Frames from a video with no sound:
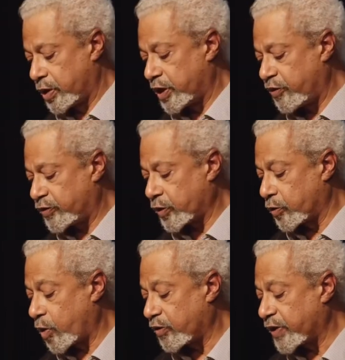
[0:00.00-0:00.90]
lived
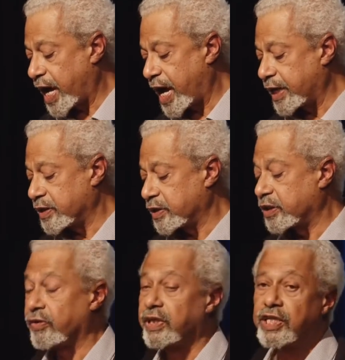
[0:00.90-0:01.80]
on one of the islands in
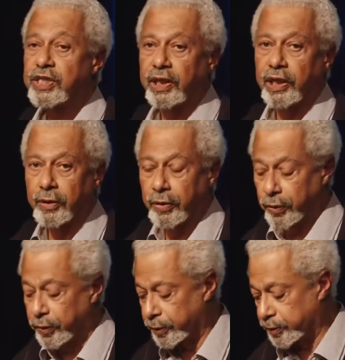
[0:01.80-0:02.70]
the Venetian
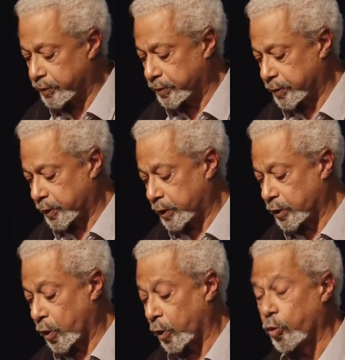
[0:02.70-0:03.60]
lagoon
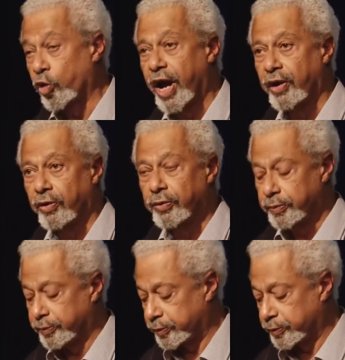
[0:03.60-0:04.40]
called Murano,